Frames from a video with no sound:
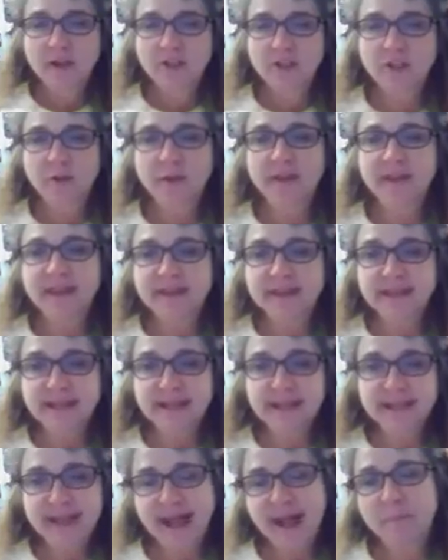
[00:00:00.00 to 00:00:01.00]
So in this
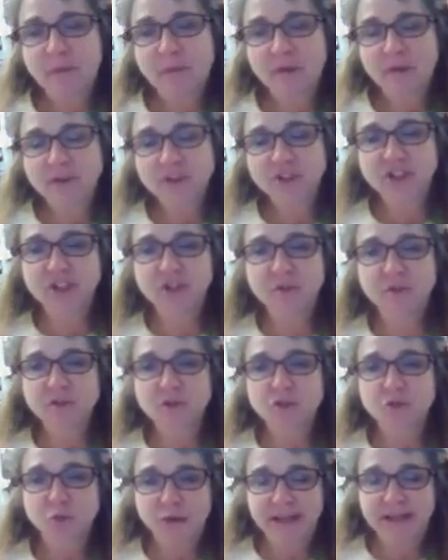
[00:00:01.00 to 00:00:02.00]
example,
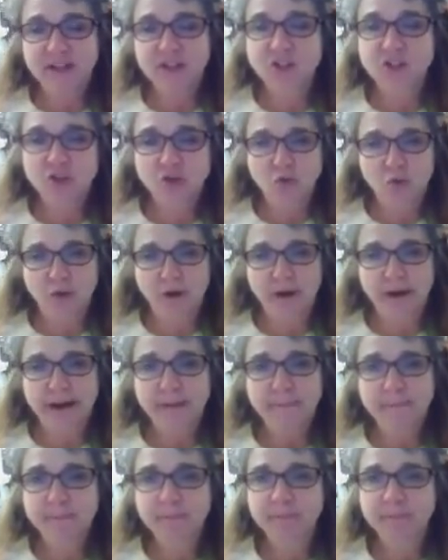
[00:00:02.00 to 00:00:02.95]
students read the story,